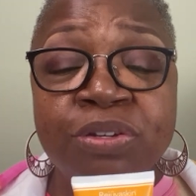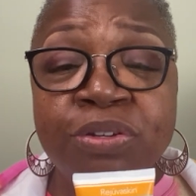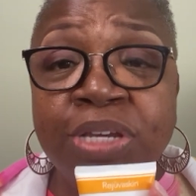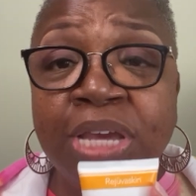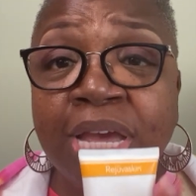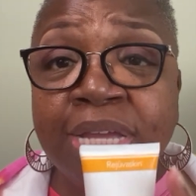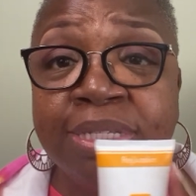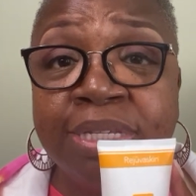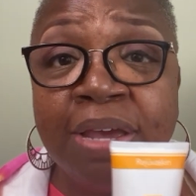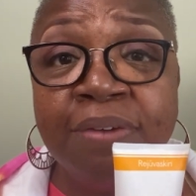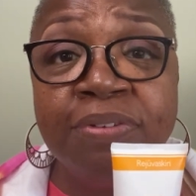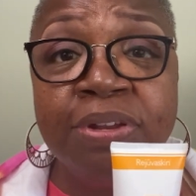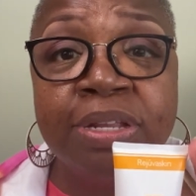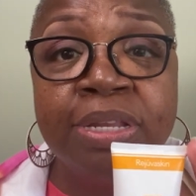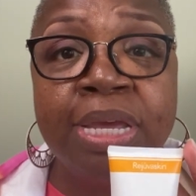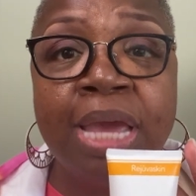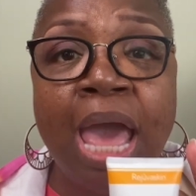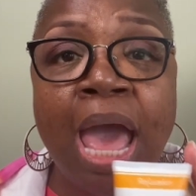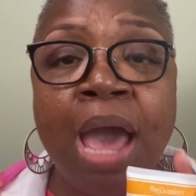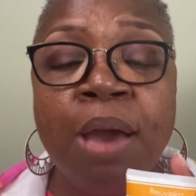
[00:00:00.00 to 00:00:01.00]
yeah,
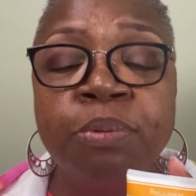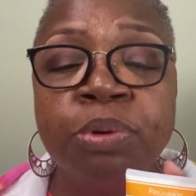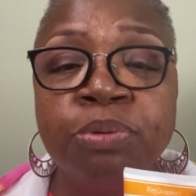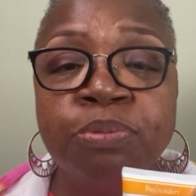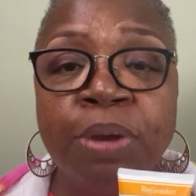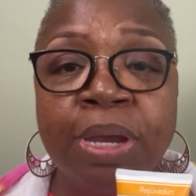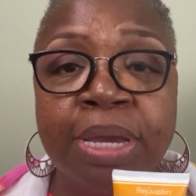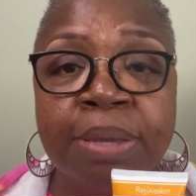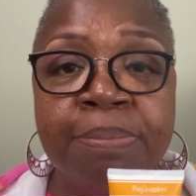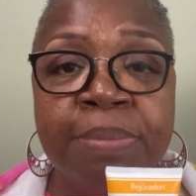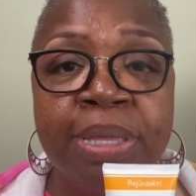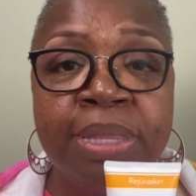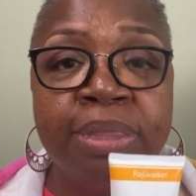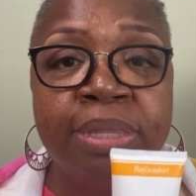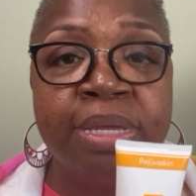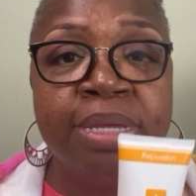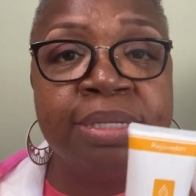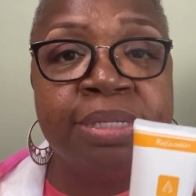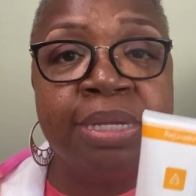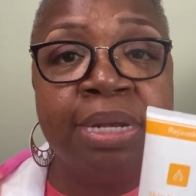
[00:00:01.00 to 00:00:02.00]
definitely I would recommend
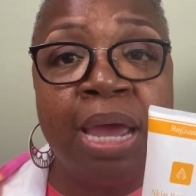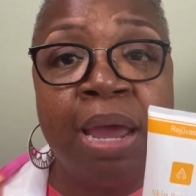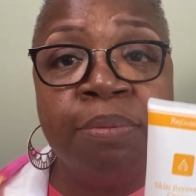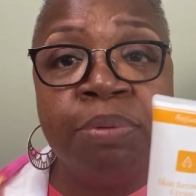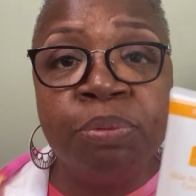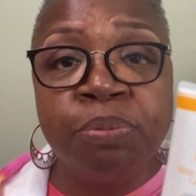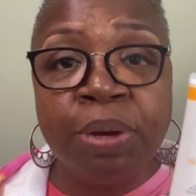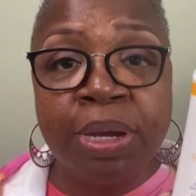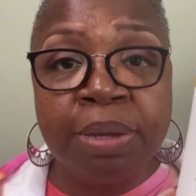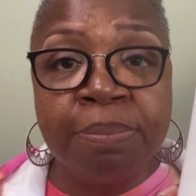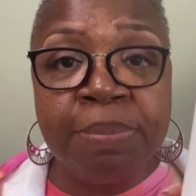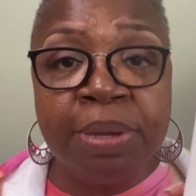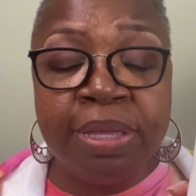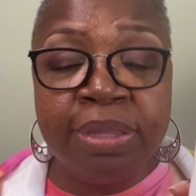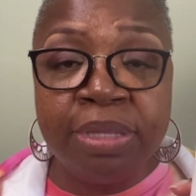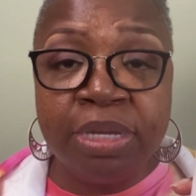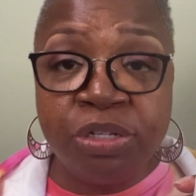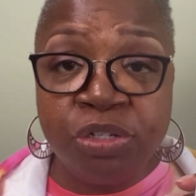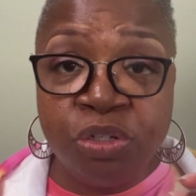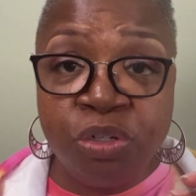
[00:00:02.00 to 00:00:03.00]
this, and I would
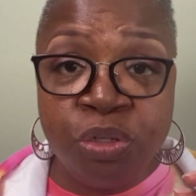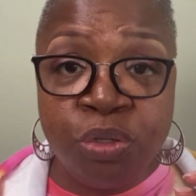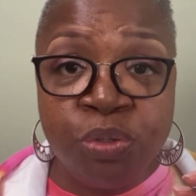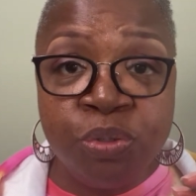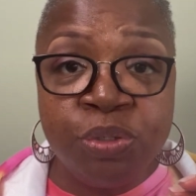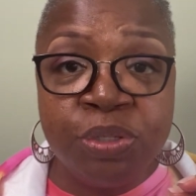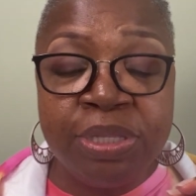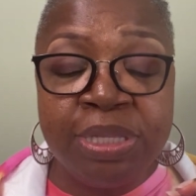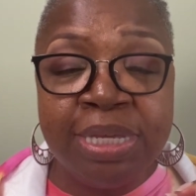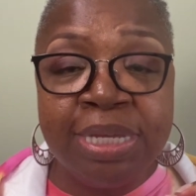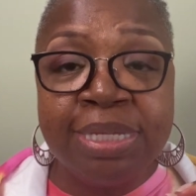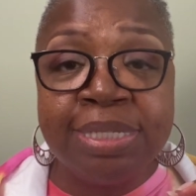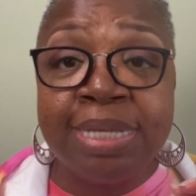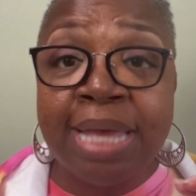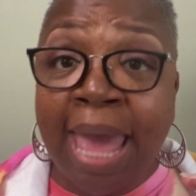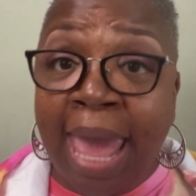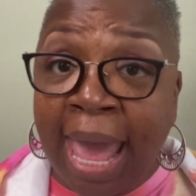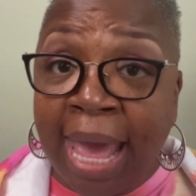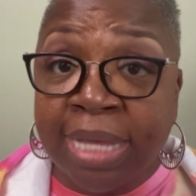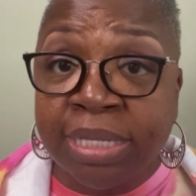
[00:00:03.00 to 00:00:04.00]
recommend that you use this
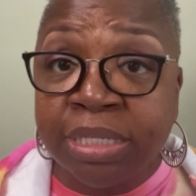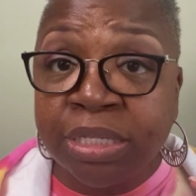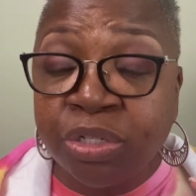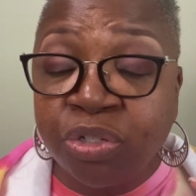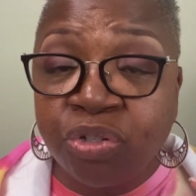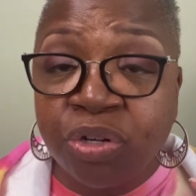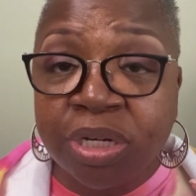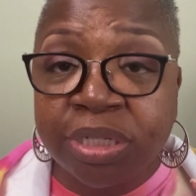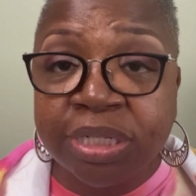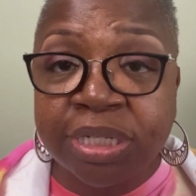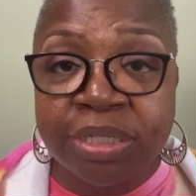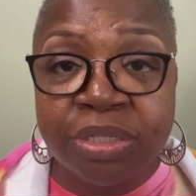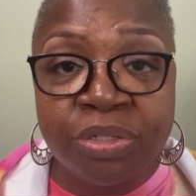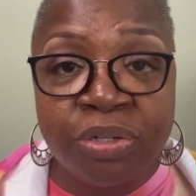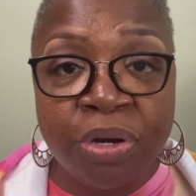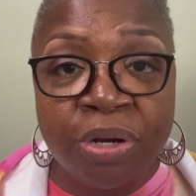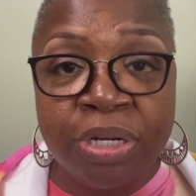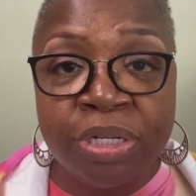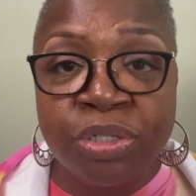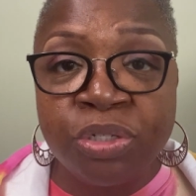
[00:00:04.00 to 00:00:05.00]
as instructed.
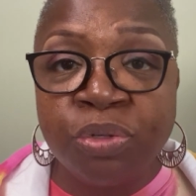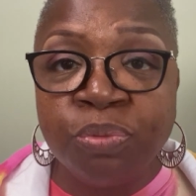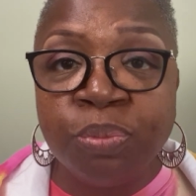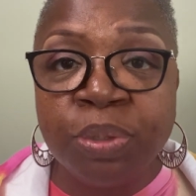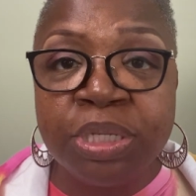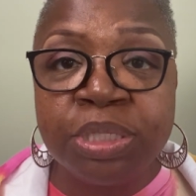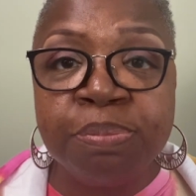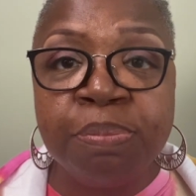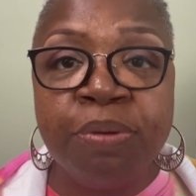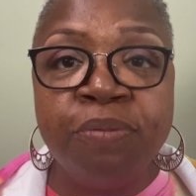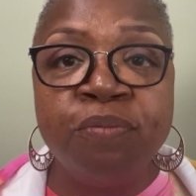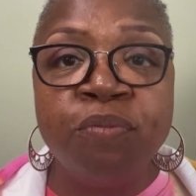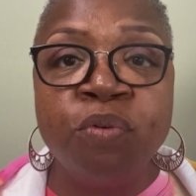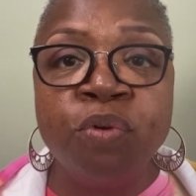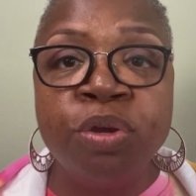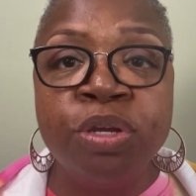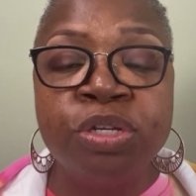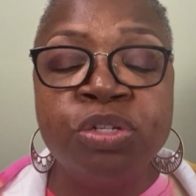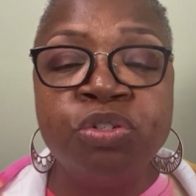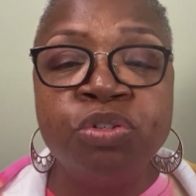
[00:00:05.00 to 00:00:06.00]
Start it 2 weeks
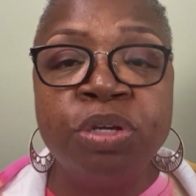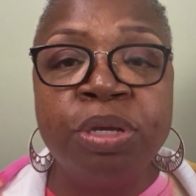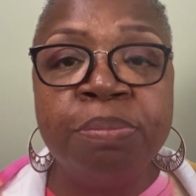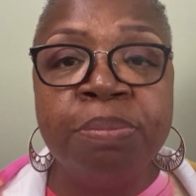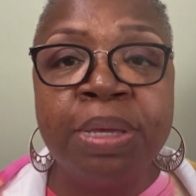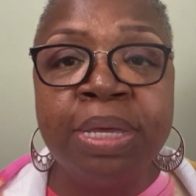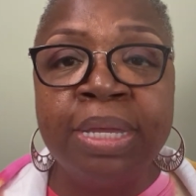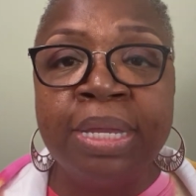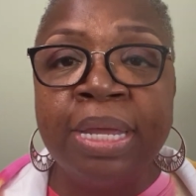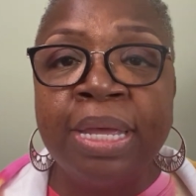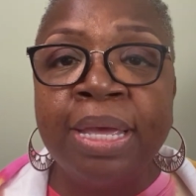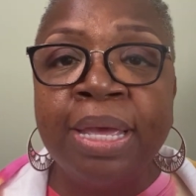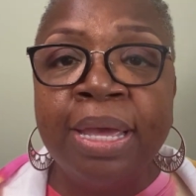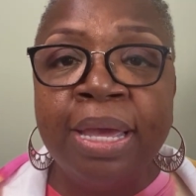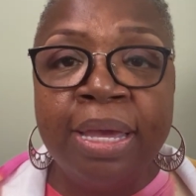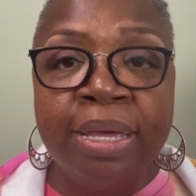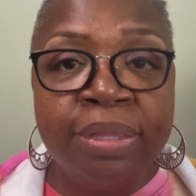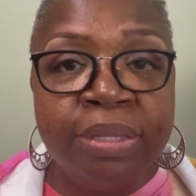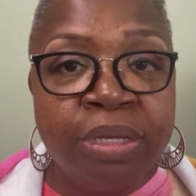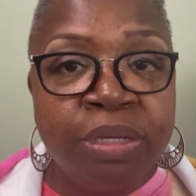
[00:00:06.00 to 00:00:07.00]
before your treatment
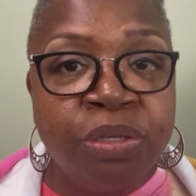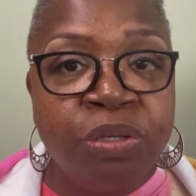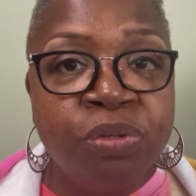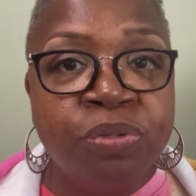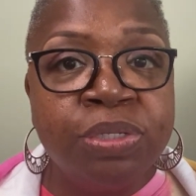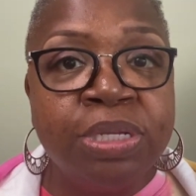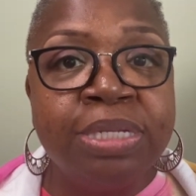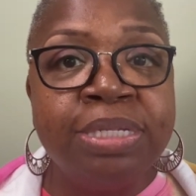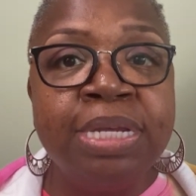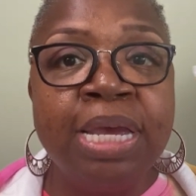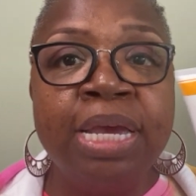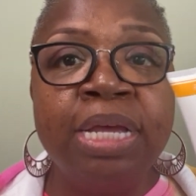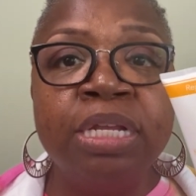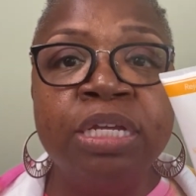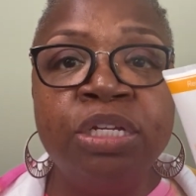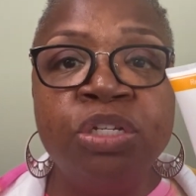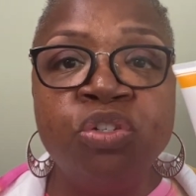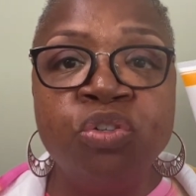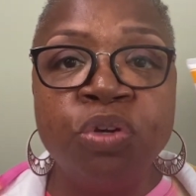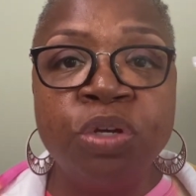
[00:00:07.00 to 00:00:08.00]
and then use it
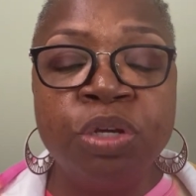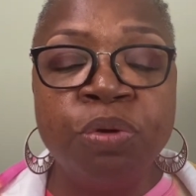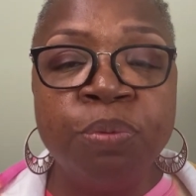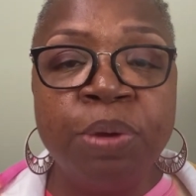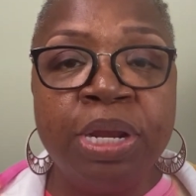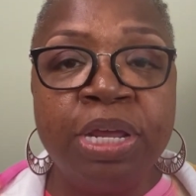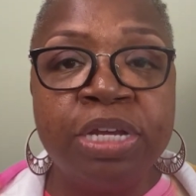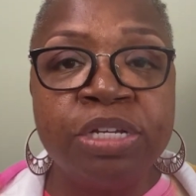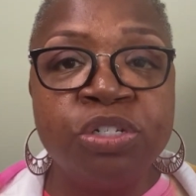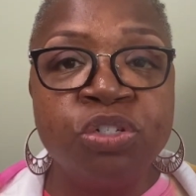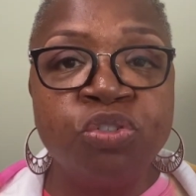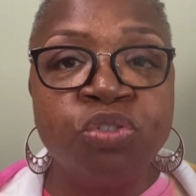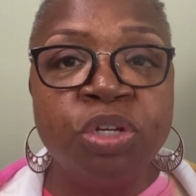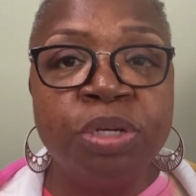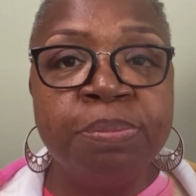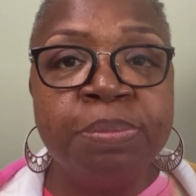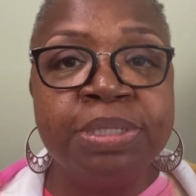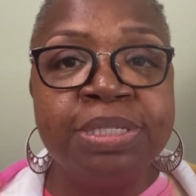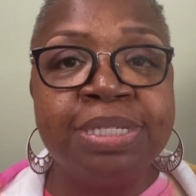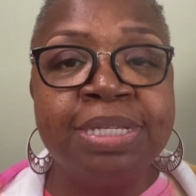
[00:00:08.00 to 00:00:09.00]
daily during your radiation
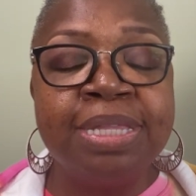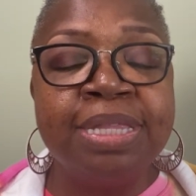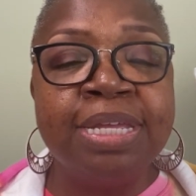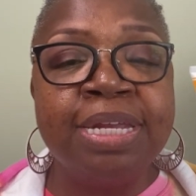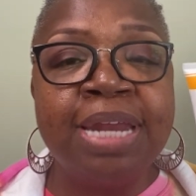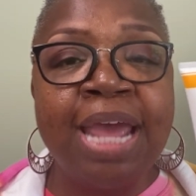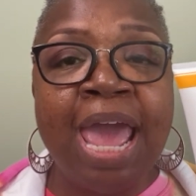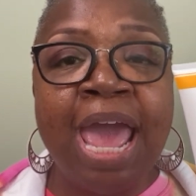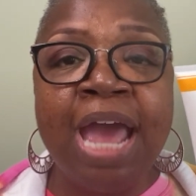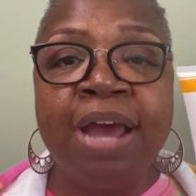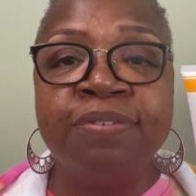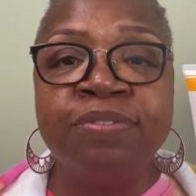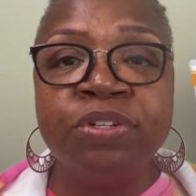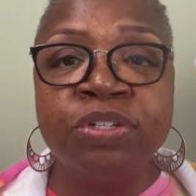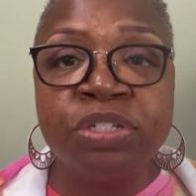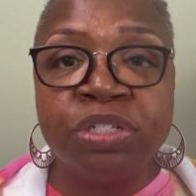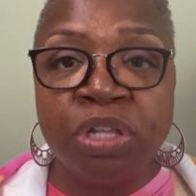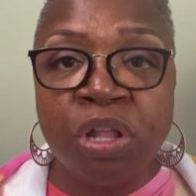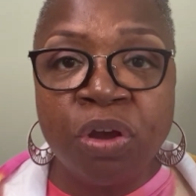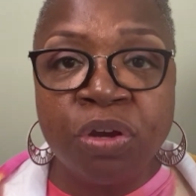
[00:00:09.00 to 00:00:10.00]
treatments and then after,
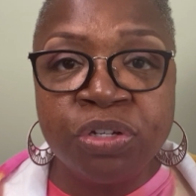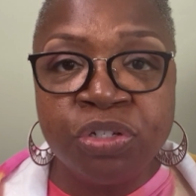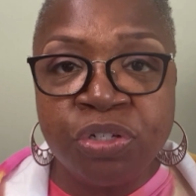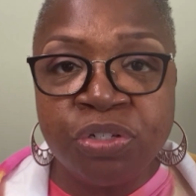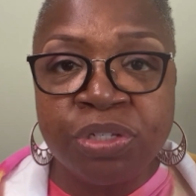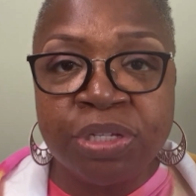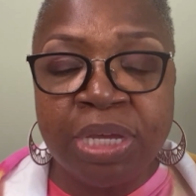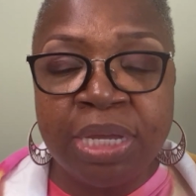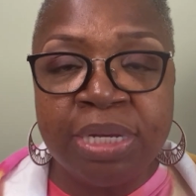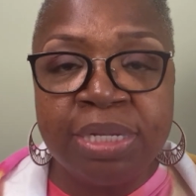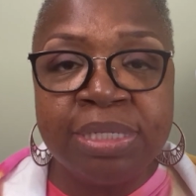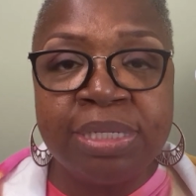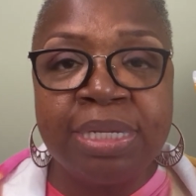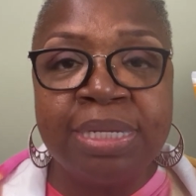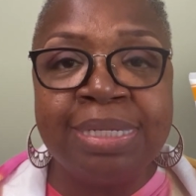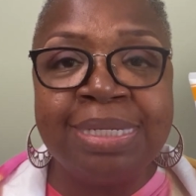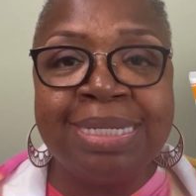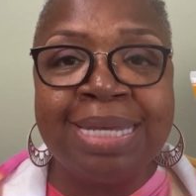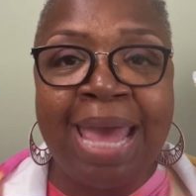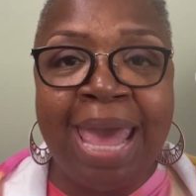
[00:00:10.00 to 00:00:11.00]
as long as your skin is
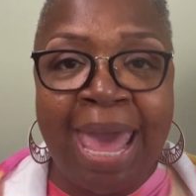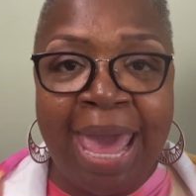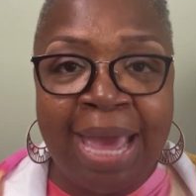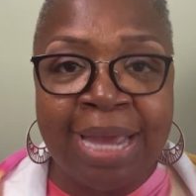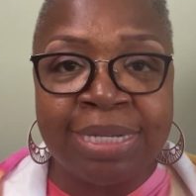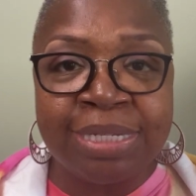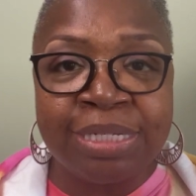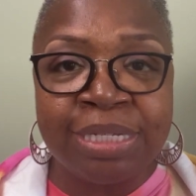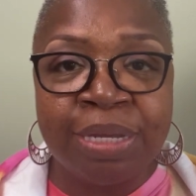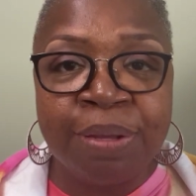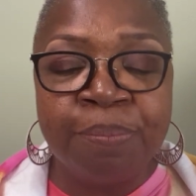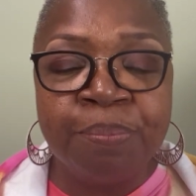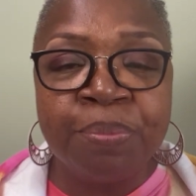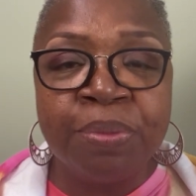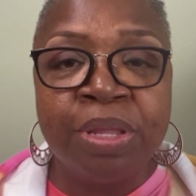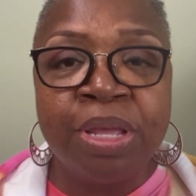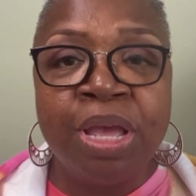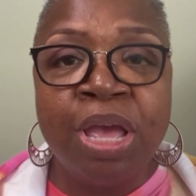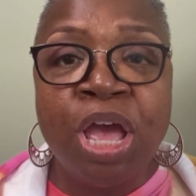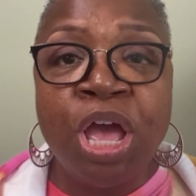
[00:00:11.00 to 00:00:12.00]
intact.
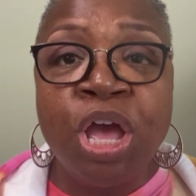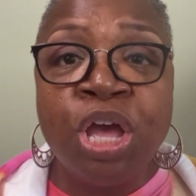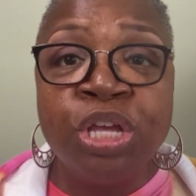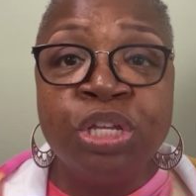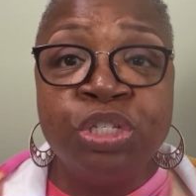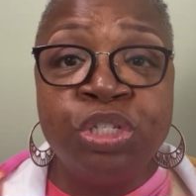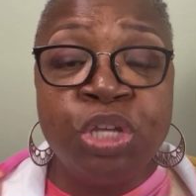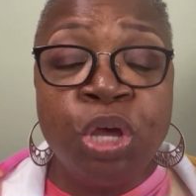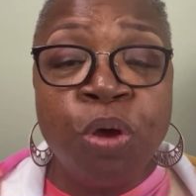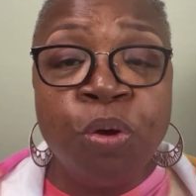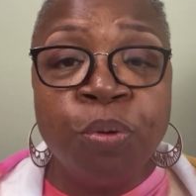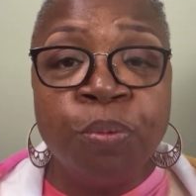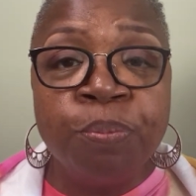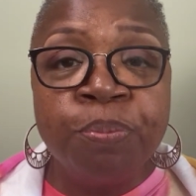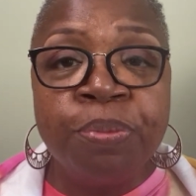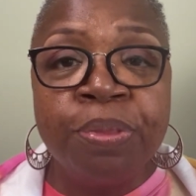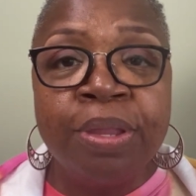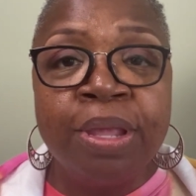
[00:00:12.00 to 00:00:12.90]
So